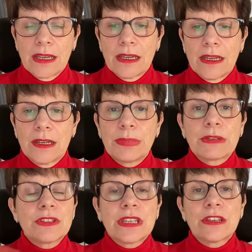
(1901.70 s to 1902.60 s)
Uh,
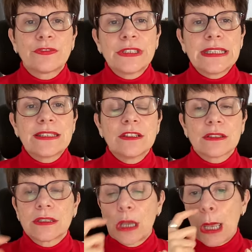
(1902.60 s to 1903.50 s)
because the outfit is
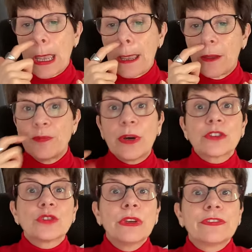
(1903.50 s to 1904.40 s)
not a
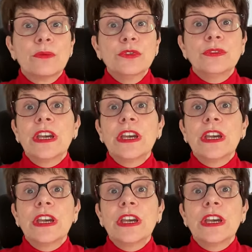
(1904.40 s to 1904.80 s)
part away from you.